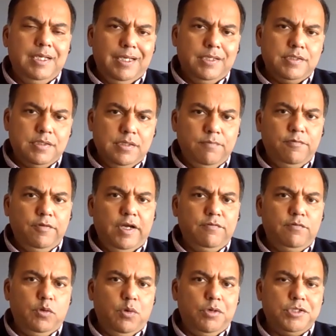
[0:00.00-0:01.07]
And sub
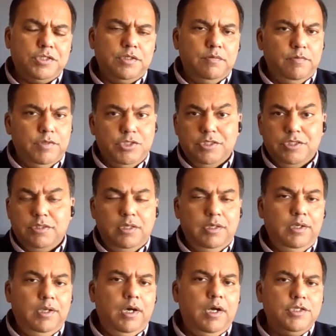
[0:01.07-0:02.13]
five crores, which is a
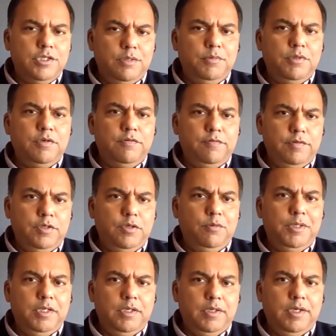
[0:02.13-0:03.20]
large number of, you know,
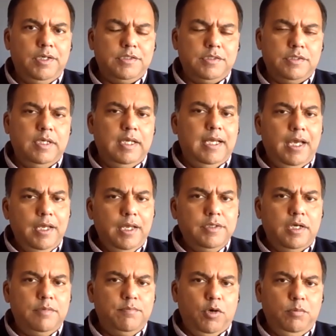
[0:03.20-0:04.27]
middle class and
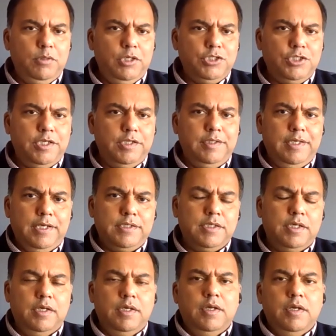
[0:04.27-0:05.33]
young population at that,